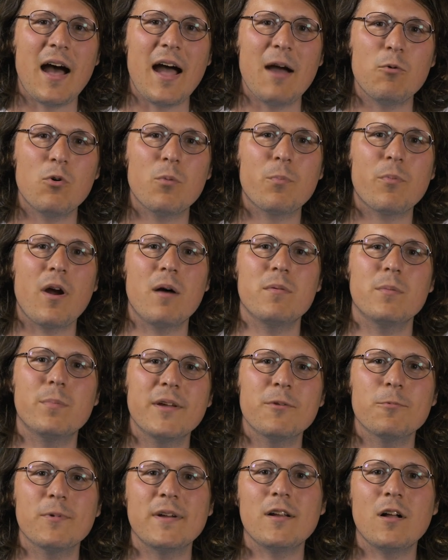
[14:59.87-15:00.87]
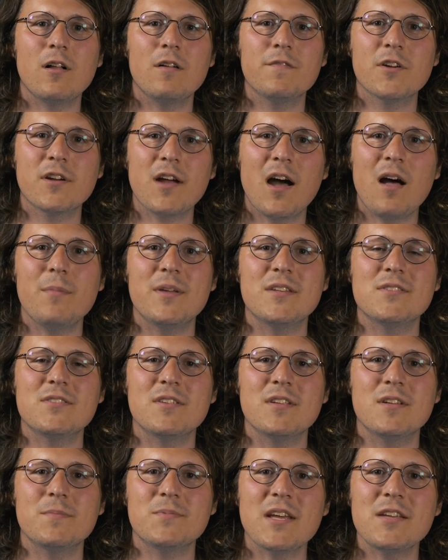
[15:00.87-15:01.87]
I will probably read all of your
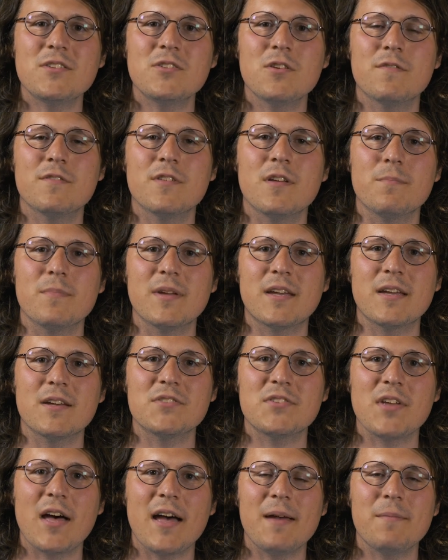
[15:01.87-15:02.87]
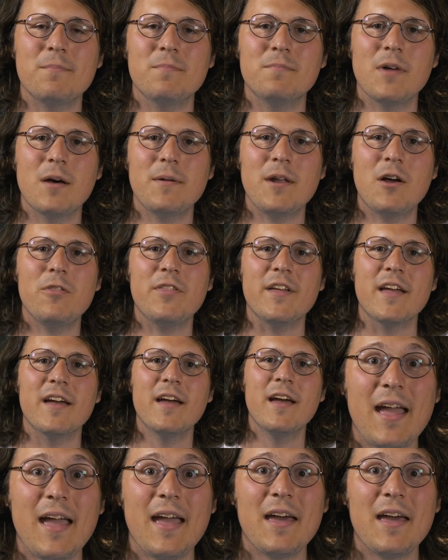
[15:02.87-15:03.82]
comments and obsess them because I'm unhealthy.